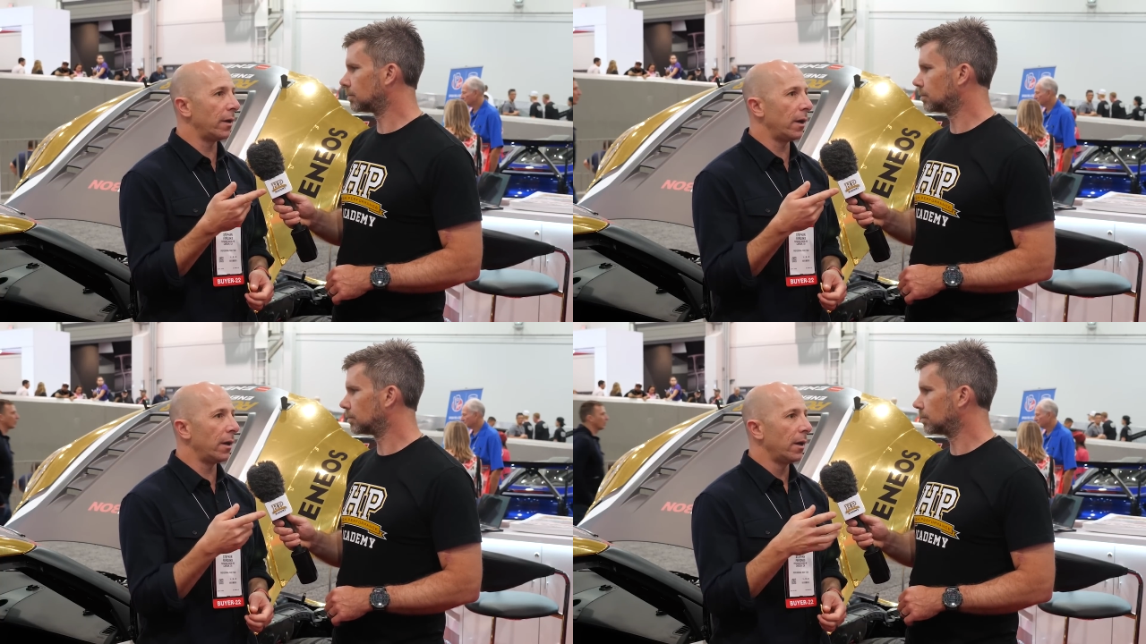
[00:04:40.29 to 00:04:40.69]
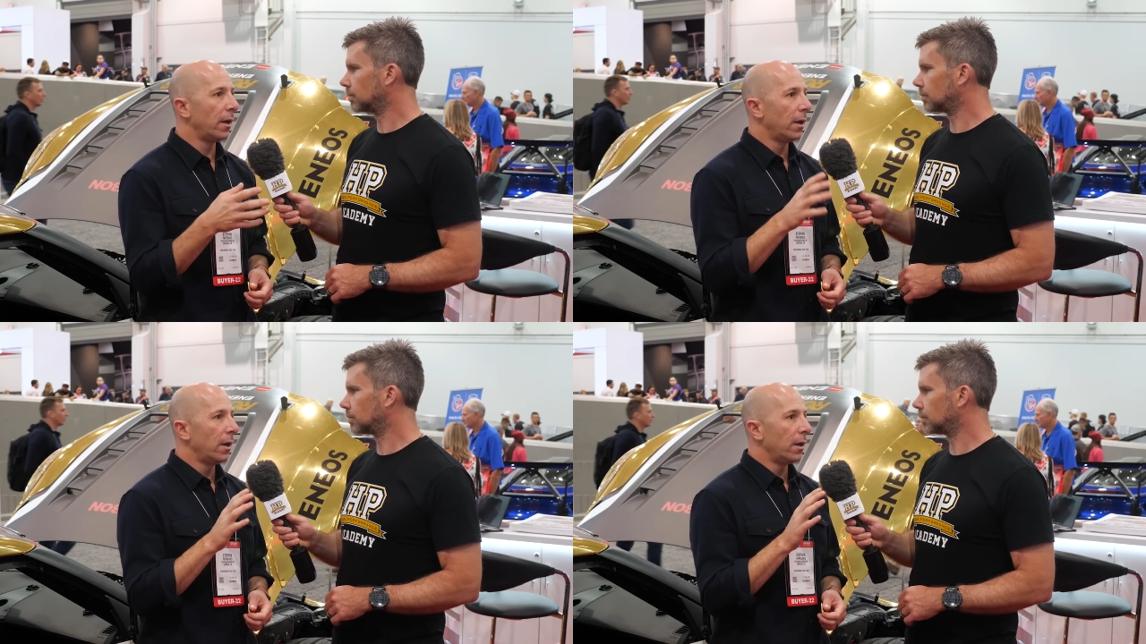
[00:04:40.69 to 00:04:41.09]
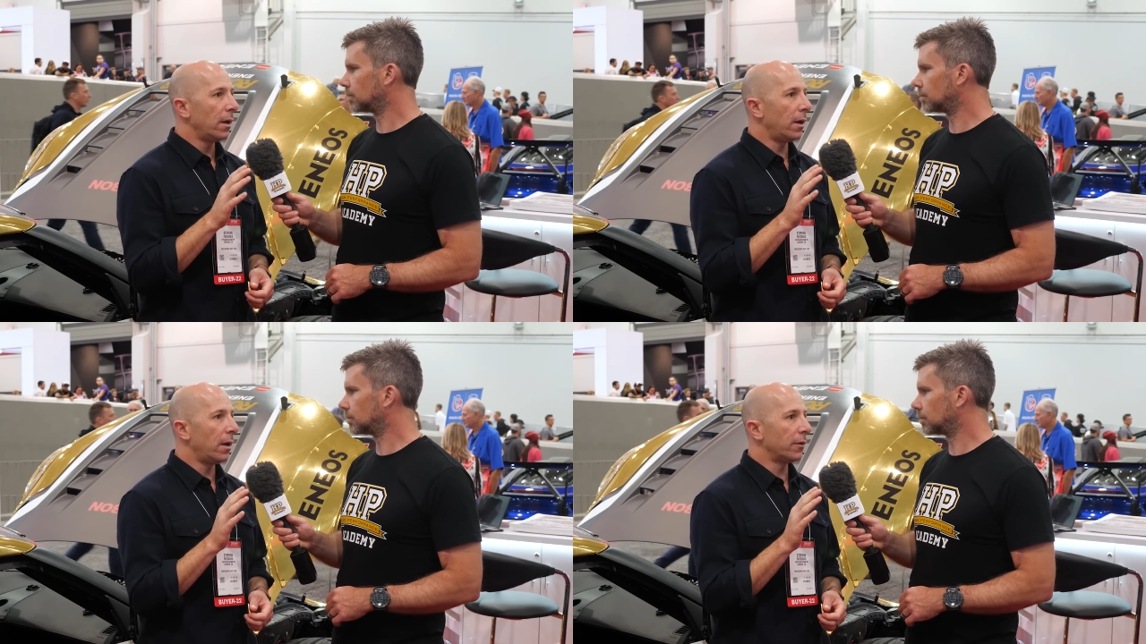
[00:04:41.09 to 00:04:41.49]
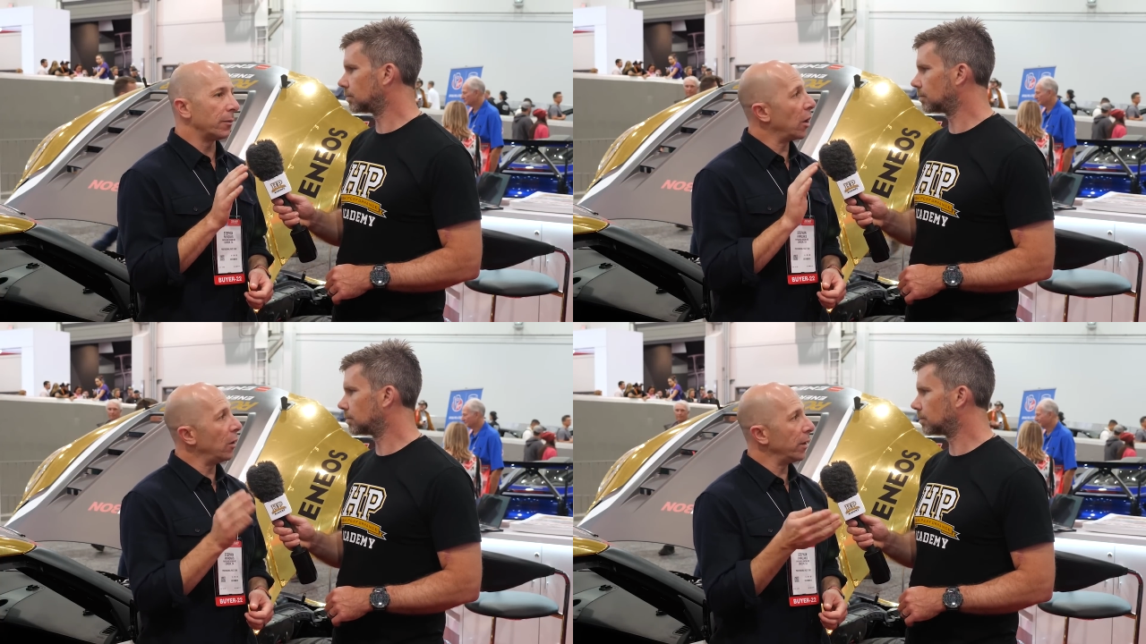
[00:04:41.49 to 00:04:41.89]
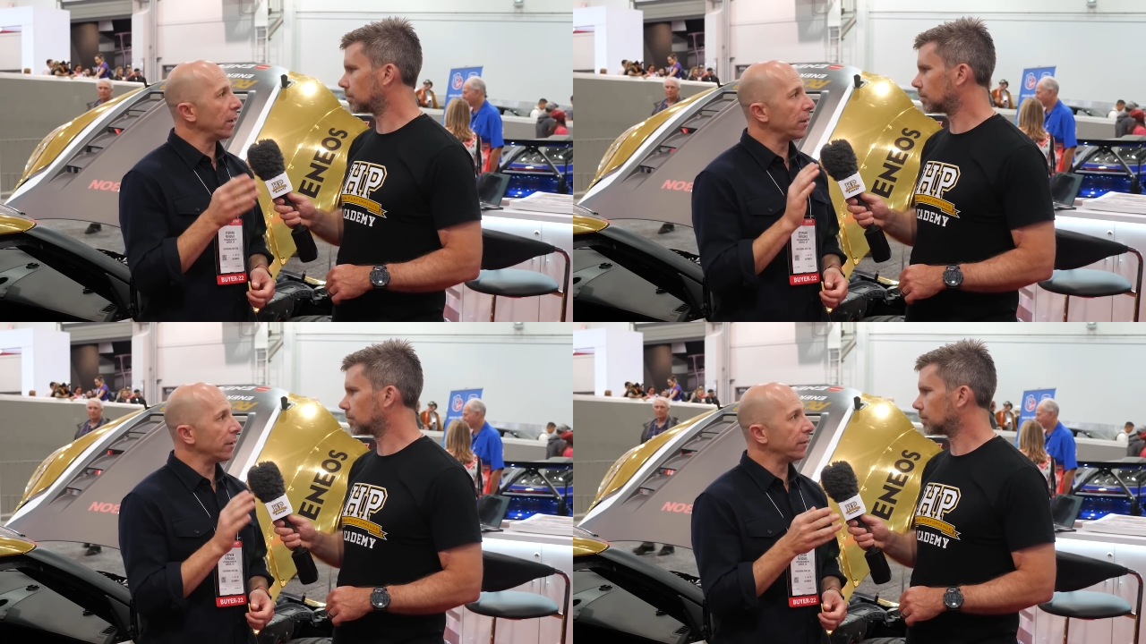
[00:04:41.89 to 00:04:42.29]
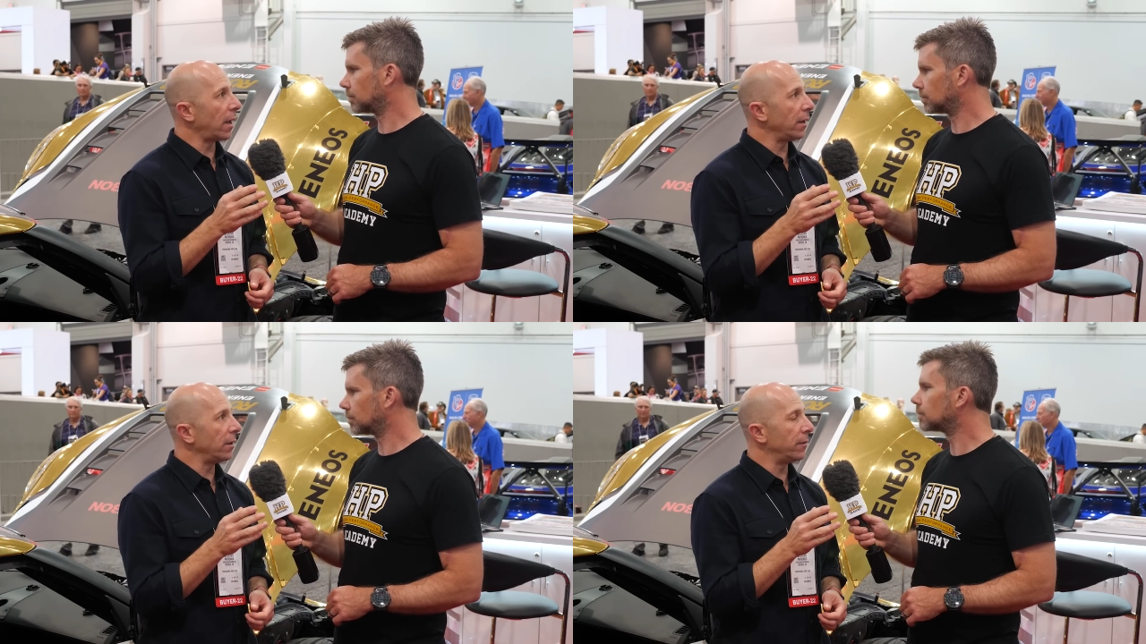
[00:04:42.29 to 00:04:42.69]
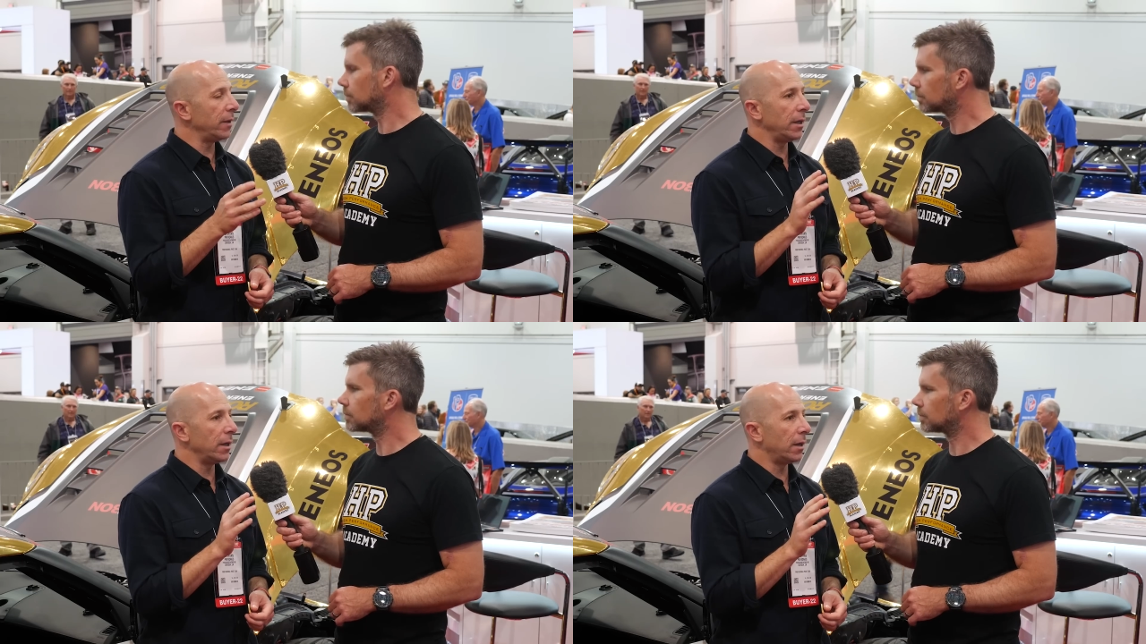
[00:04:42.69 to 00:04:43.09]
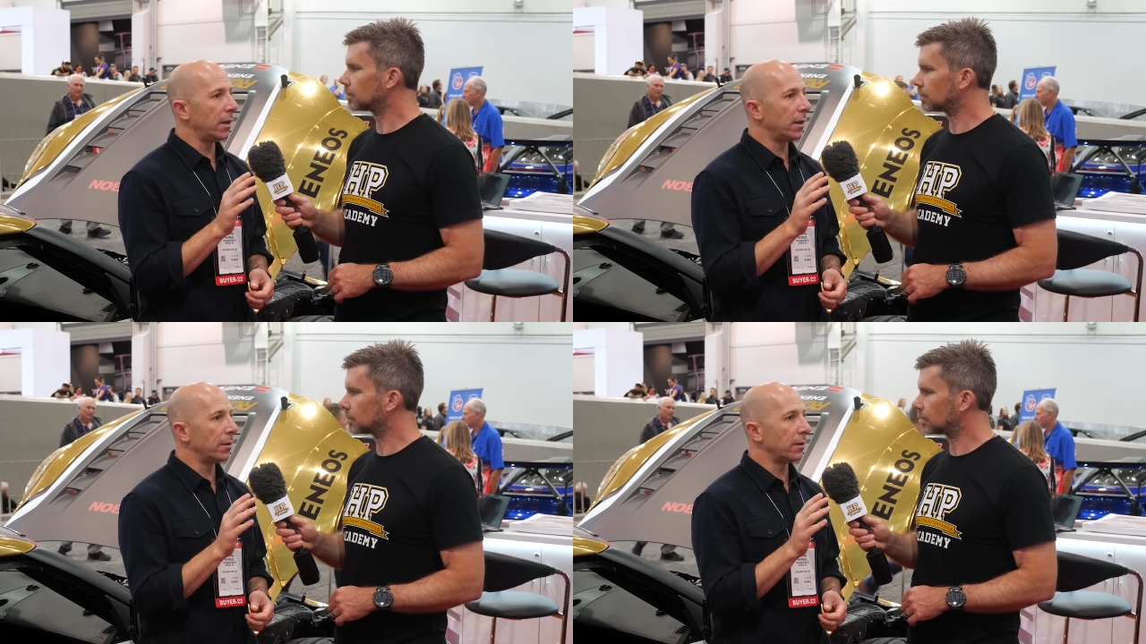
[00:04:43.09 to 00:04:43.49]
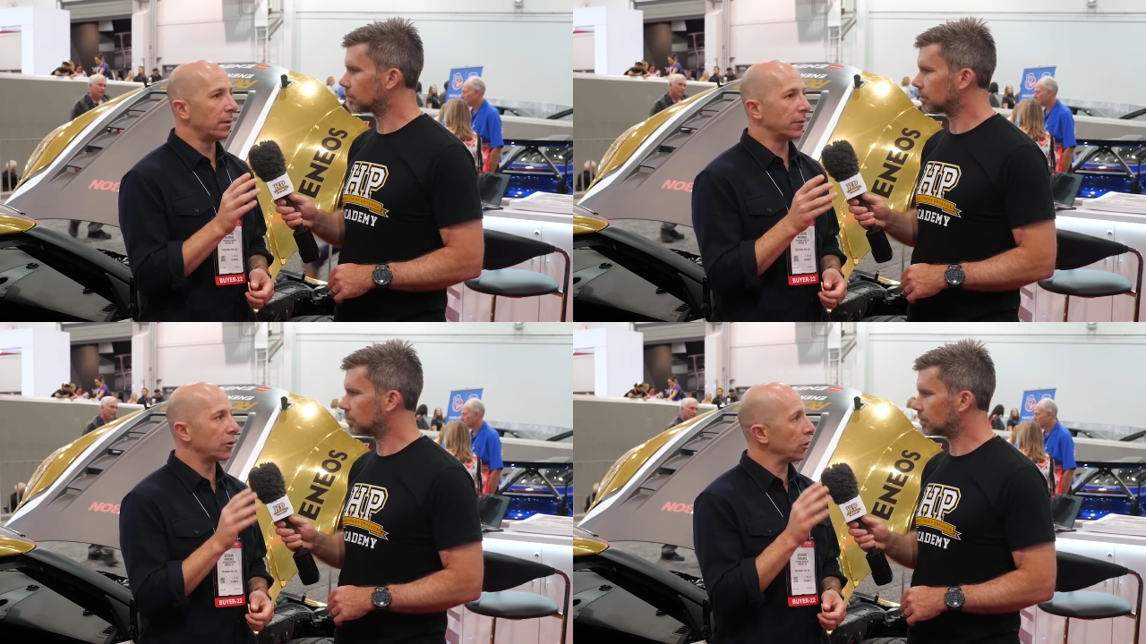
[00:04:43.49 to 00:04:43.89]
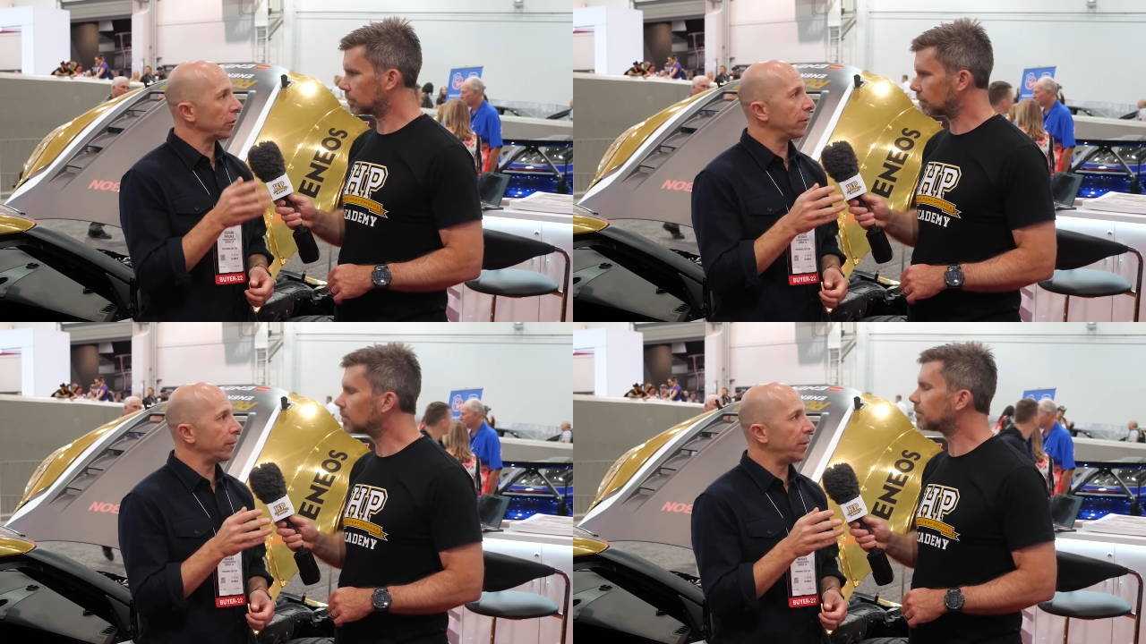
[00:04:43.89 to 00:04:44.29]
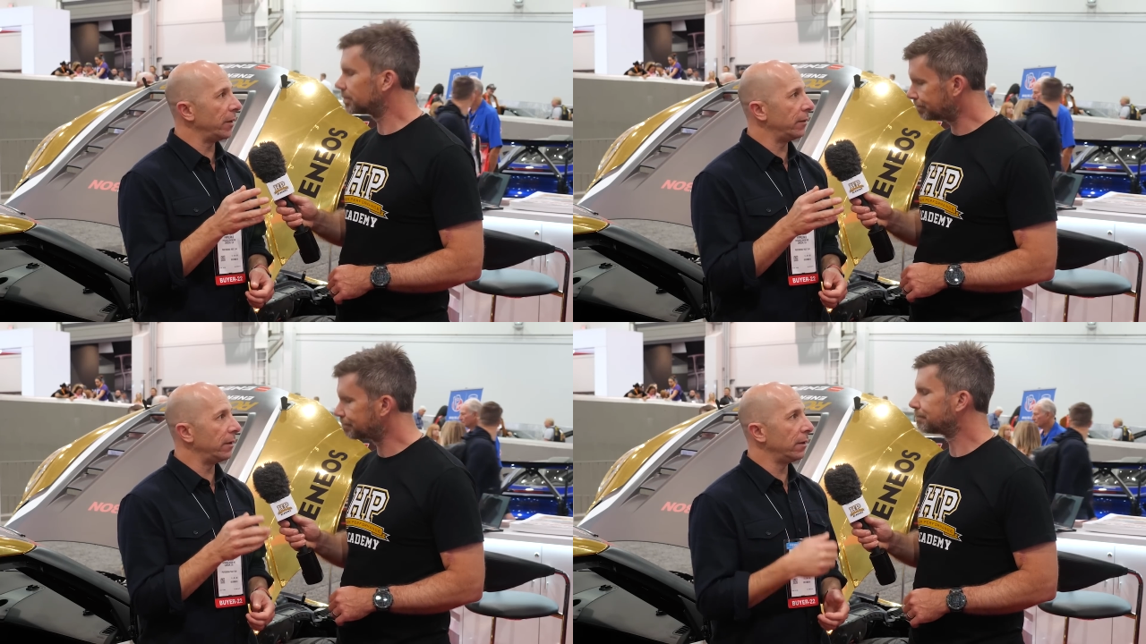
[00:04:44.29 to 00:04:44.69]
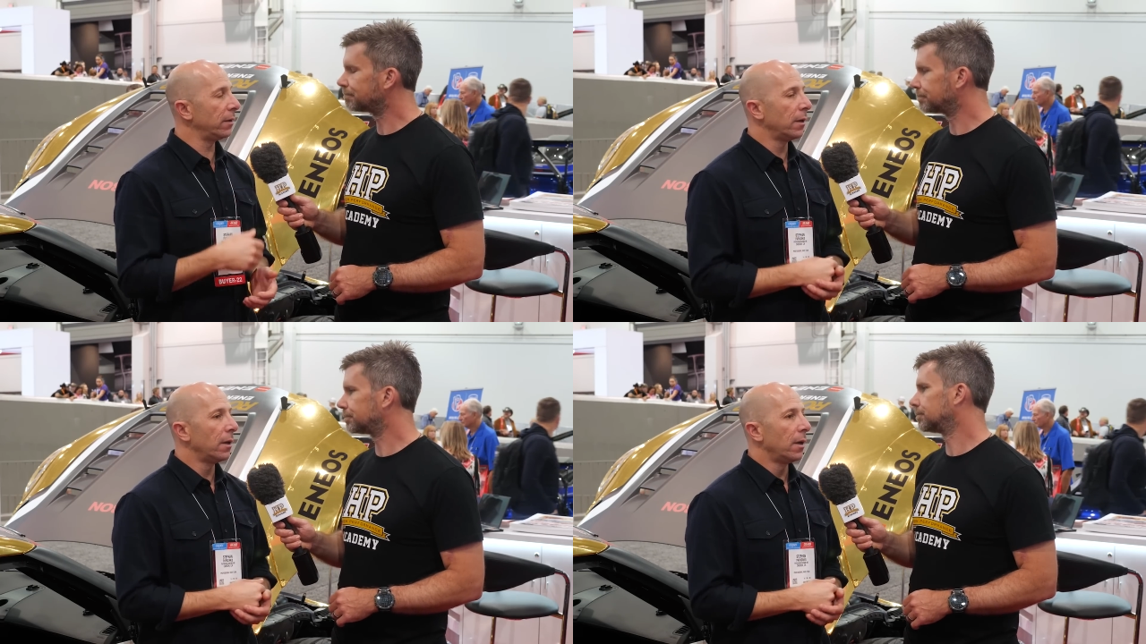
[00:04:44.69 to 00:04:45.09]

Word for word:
Speaker 1: Uh, uh, some coating on the side of the uh, the skirts of the piston,